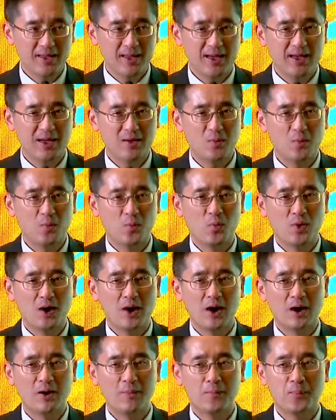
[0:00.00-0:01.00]
And
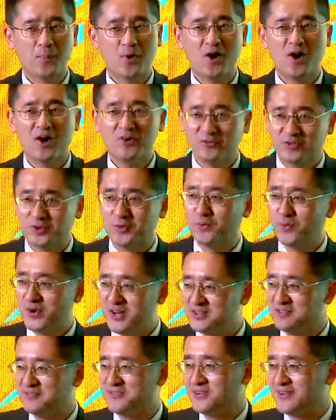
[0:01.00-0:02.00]
uh, part of the
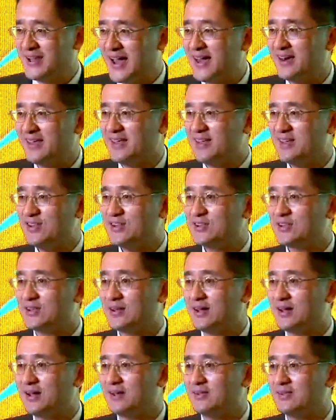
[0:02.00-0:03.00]
reason for that is
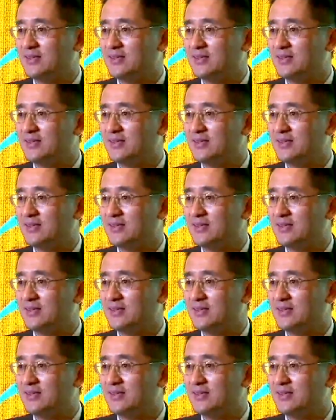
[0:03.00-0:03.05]
uh,